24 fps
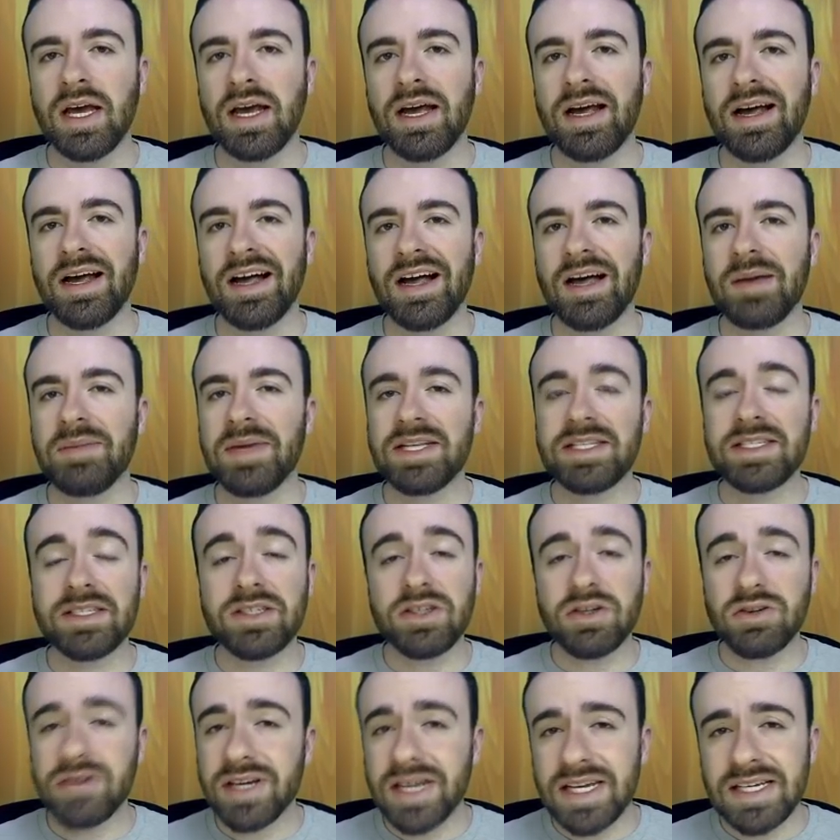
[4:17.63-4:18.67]
It's
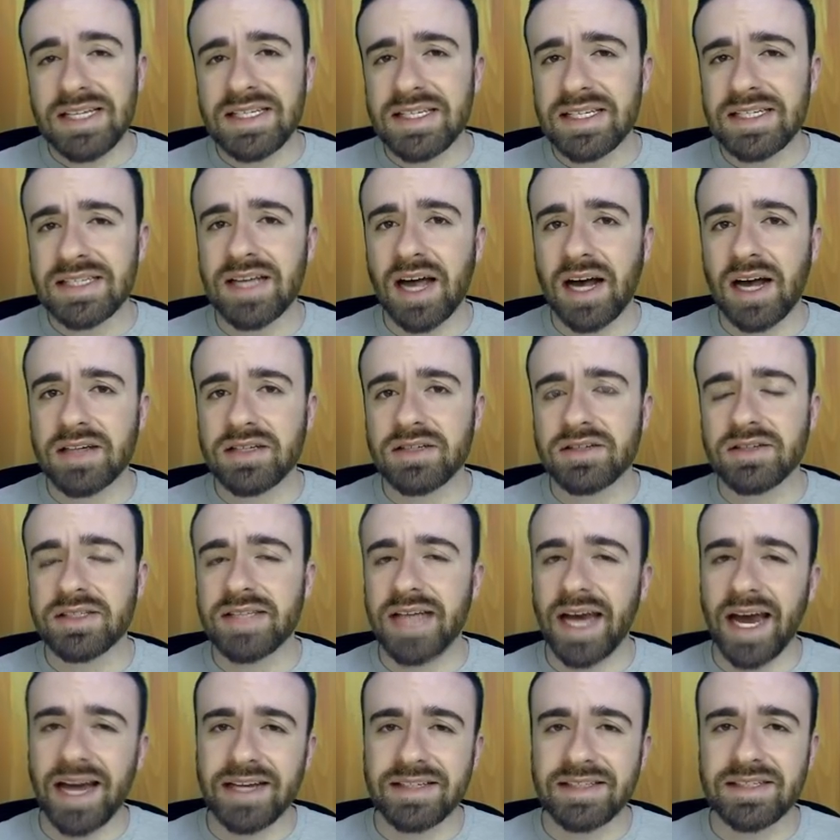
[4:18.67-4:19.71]
too easy to dodge their
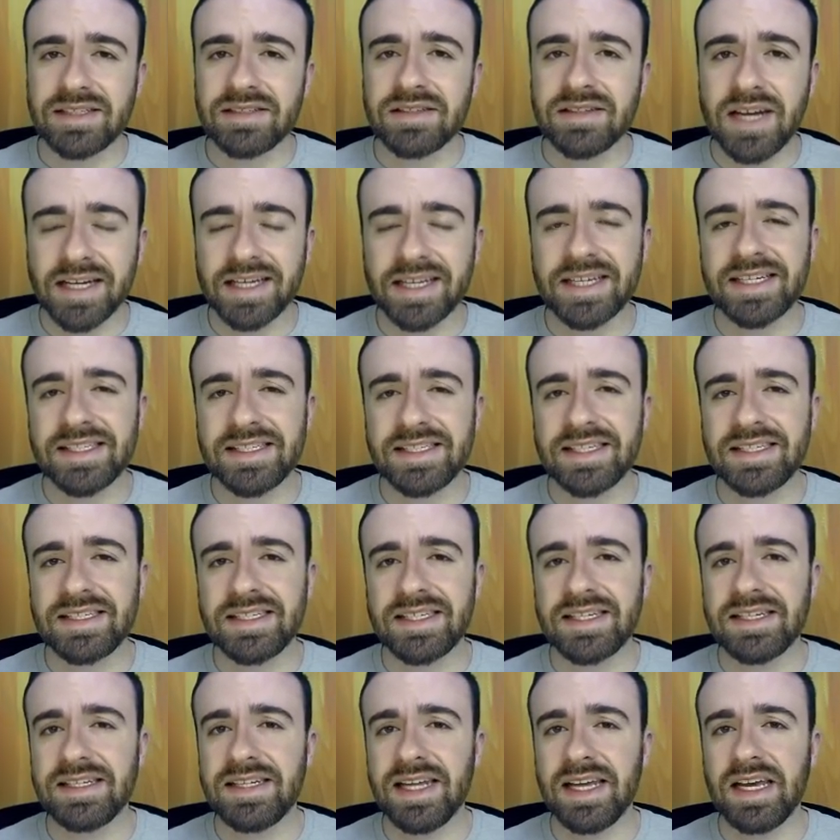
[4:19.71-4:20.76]
attacks that are not
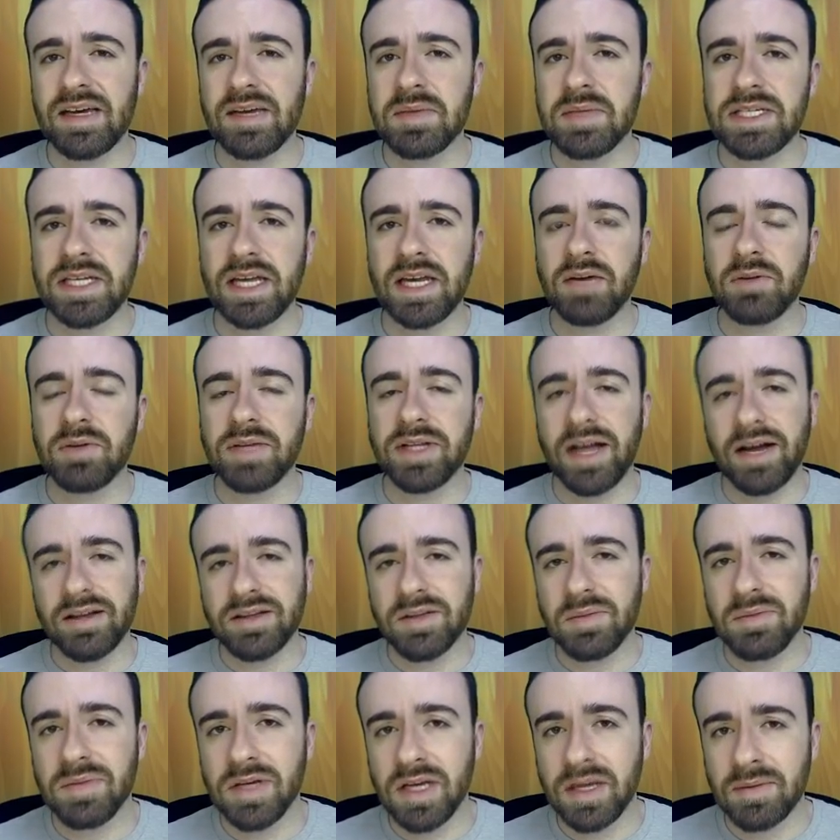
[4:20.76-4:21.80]
consistent damage, and without
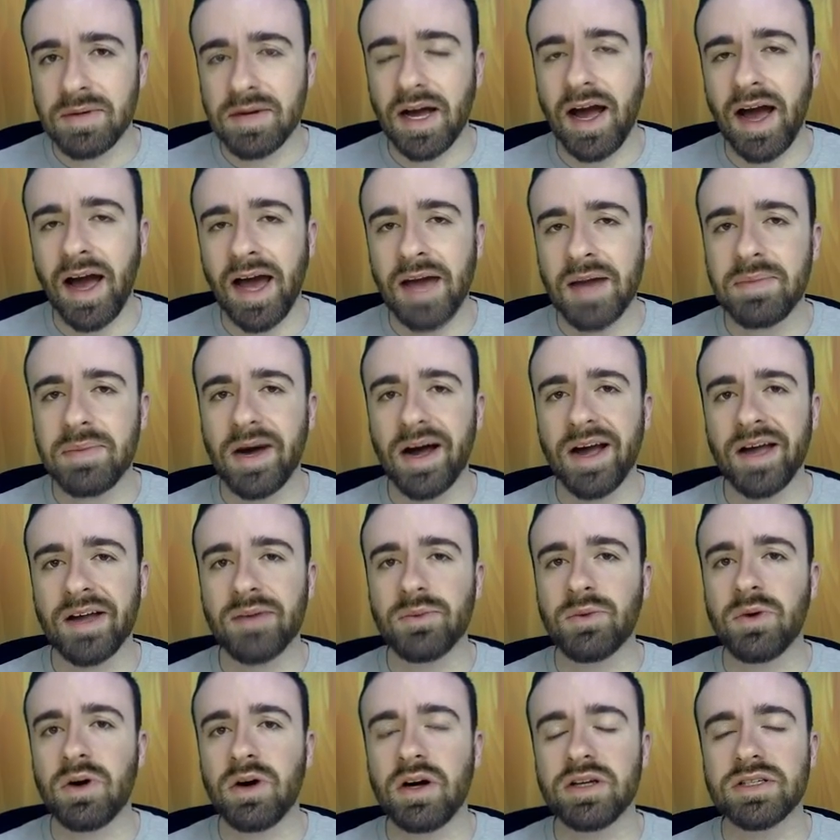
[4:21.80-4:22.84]
them being able to hide
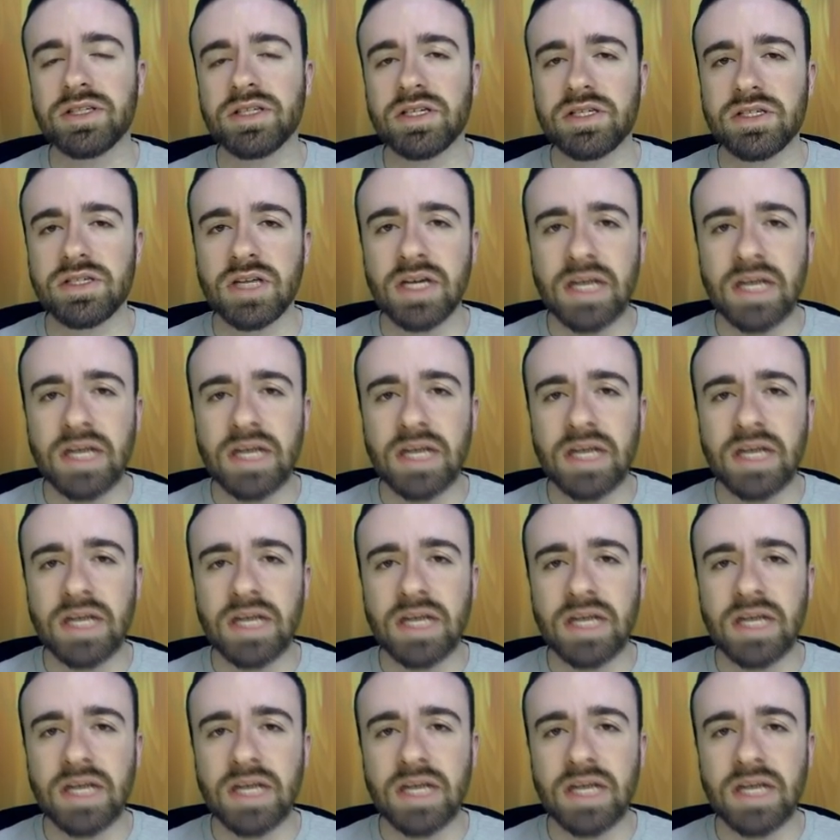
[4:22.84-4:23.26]
behind walls and